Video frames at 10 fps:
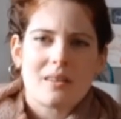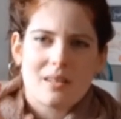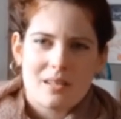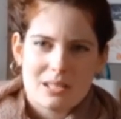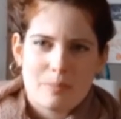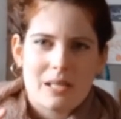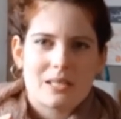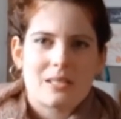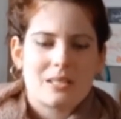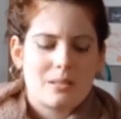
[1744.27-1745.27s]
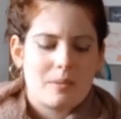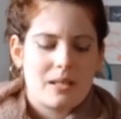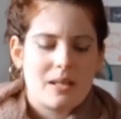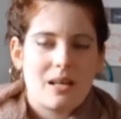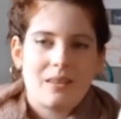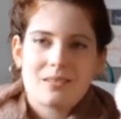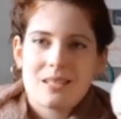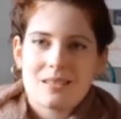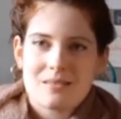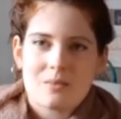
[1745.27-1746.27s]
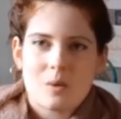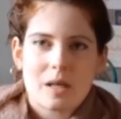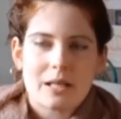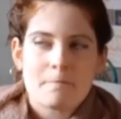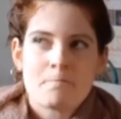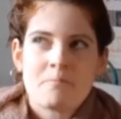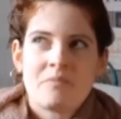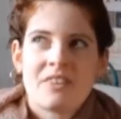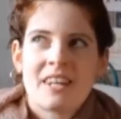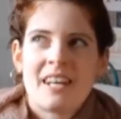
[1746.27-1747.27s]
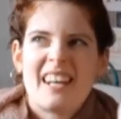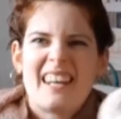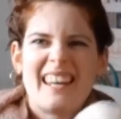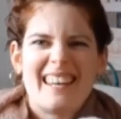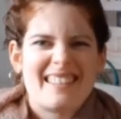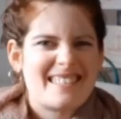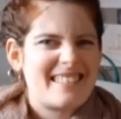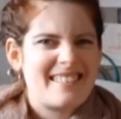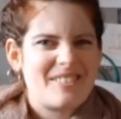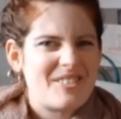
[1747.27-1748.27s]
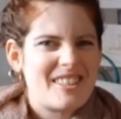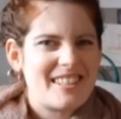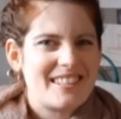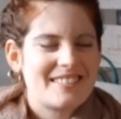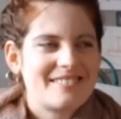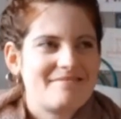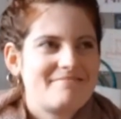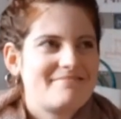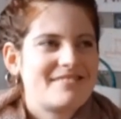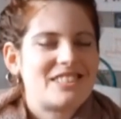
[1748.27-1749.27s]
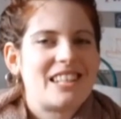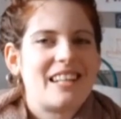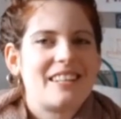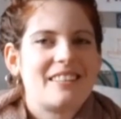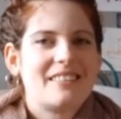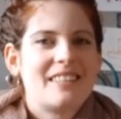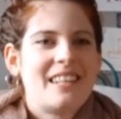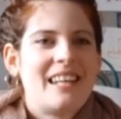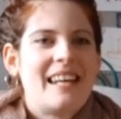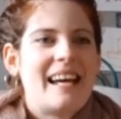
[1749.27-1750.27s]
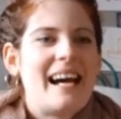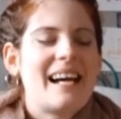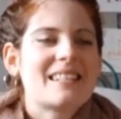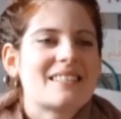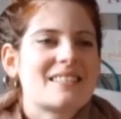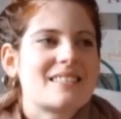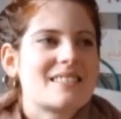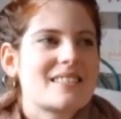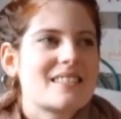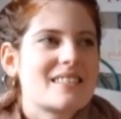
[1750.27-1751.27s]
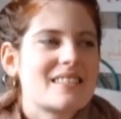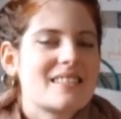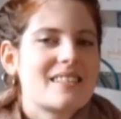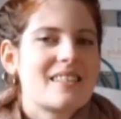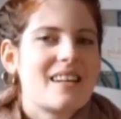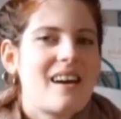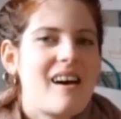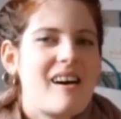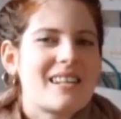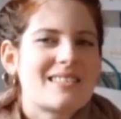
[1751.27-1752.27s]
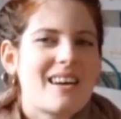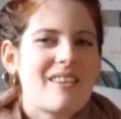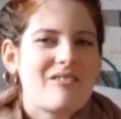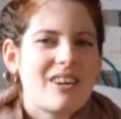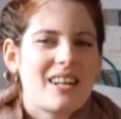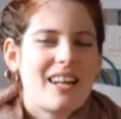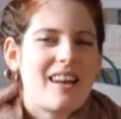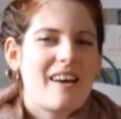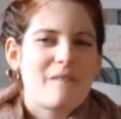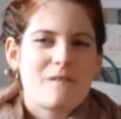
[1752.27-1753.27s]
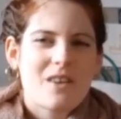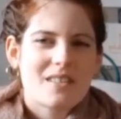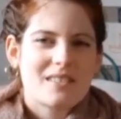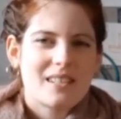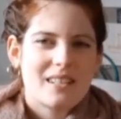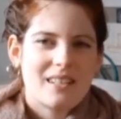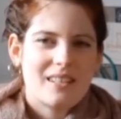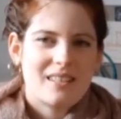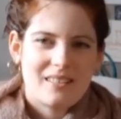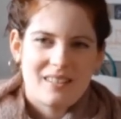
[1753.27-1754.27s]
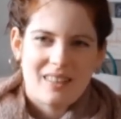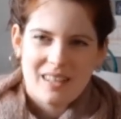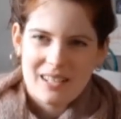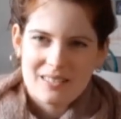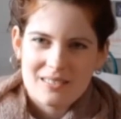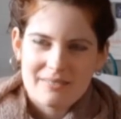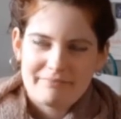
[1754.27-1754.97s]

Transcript: than I expected it to be, and this isn't white, it just didn't look right. So, and I don't really like fussy things,